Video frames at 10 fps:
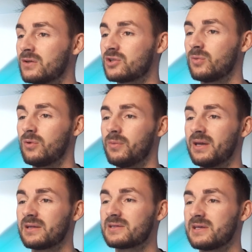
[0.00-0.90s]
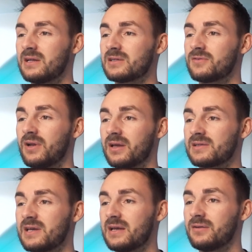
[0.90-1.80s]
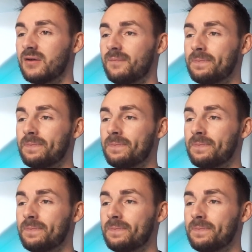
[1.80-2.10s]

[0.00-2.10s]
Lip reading: So we were making sales for, like I said,